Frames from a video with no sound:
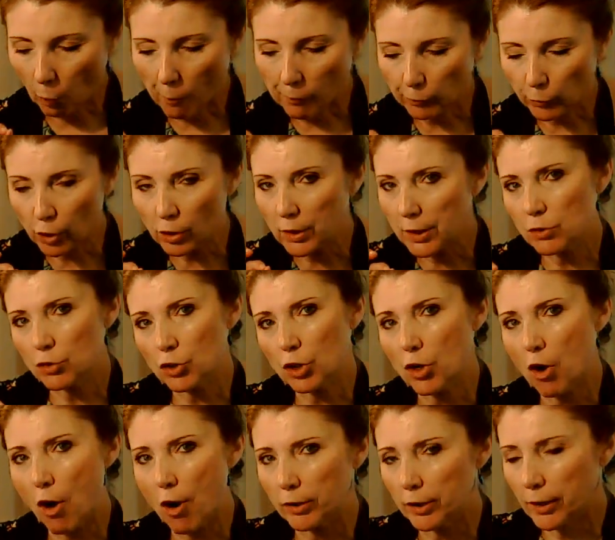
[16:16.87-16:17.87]
Little hint of
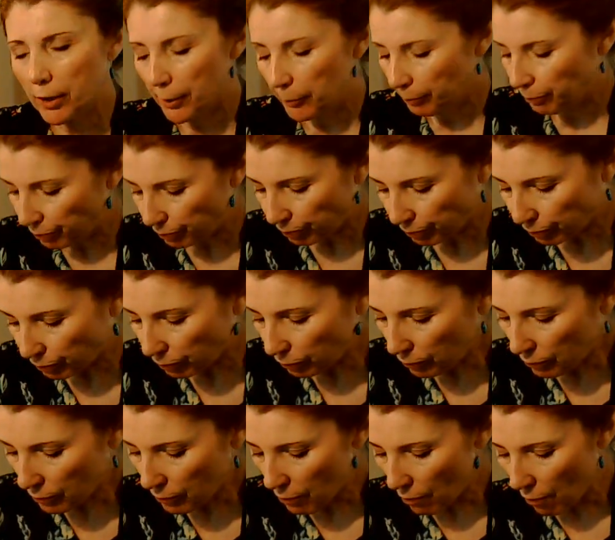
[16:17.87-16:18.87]
garlic,
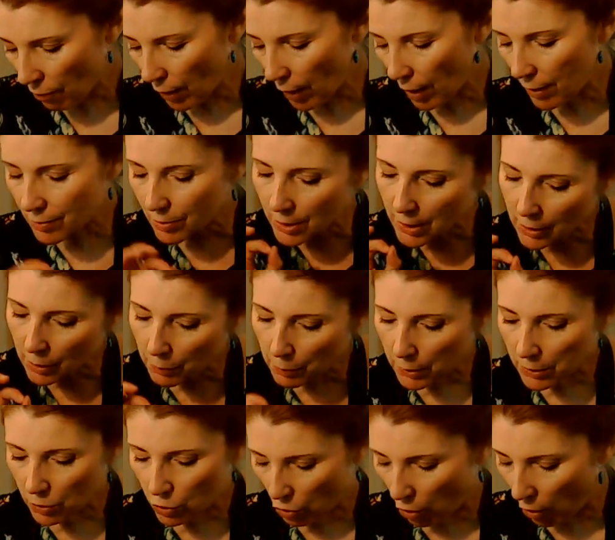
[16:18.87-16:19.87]
teeny bit
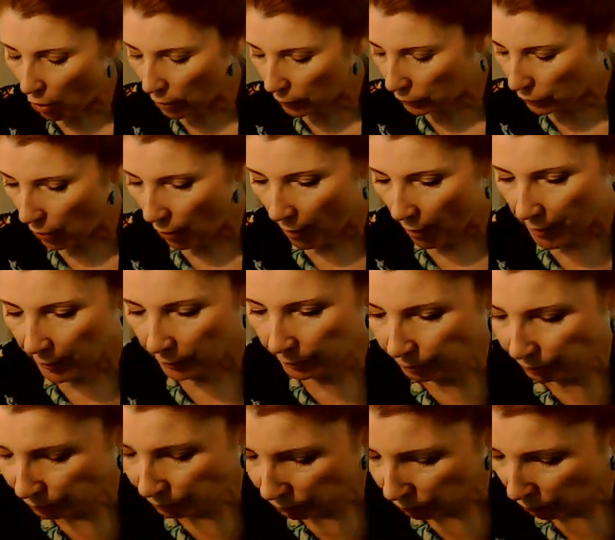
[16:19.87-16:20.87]
of salt
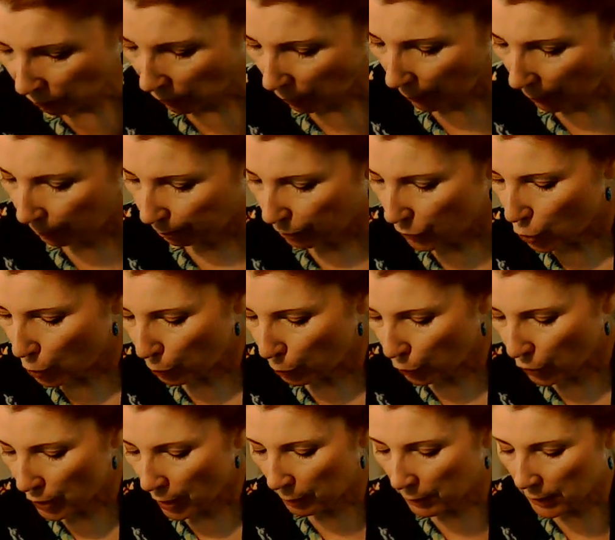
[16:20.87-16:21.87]
super
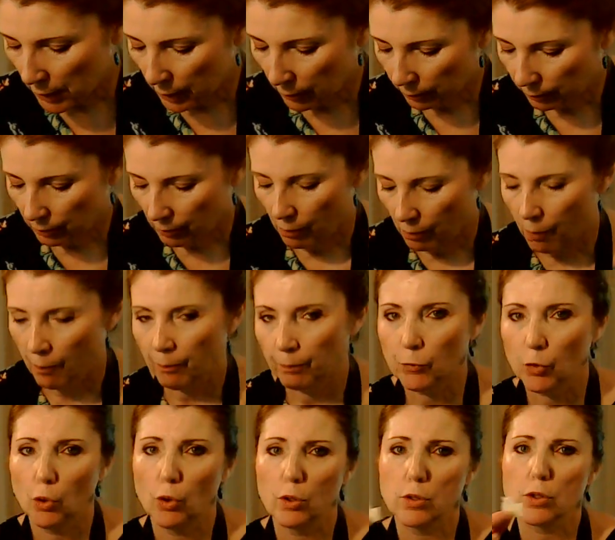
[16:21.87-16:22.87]
yummy
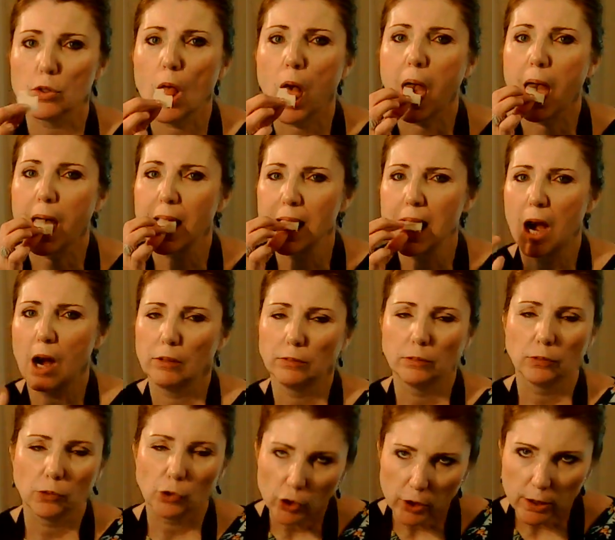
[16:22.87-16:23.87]
with
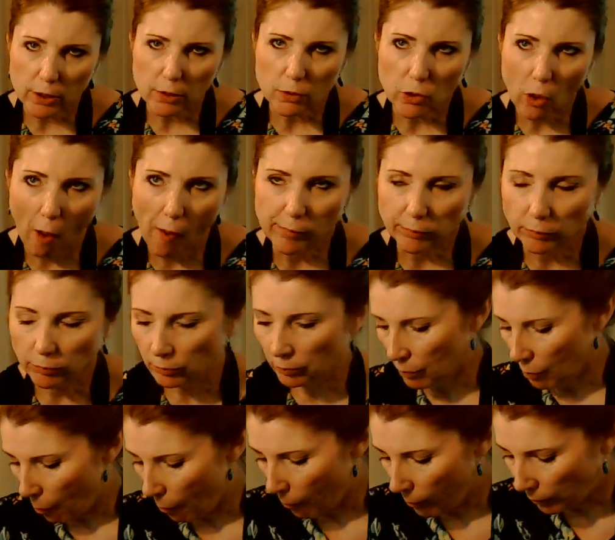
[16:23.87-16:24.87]
cheese.
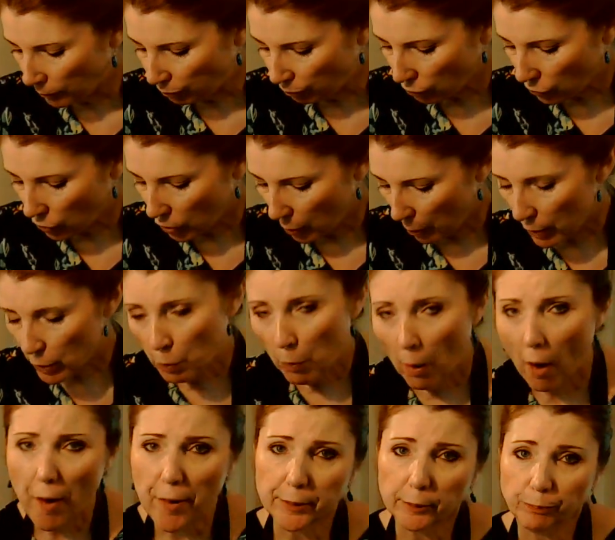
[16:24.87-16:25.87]
It's the best
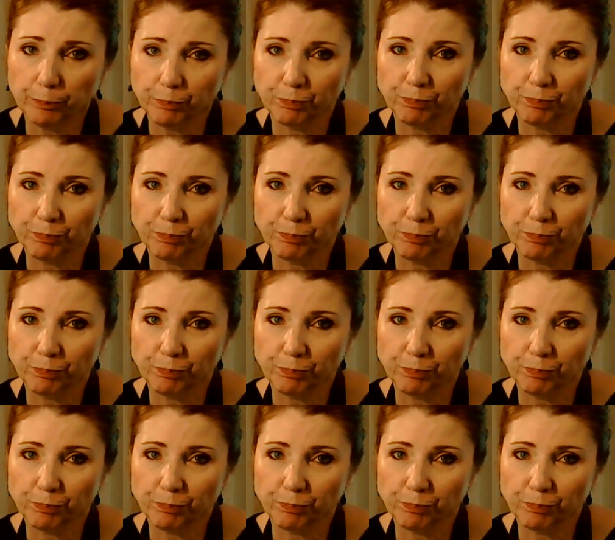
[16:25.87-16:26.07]
part.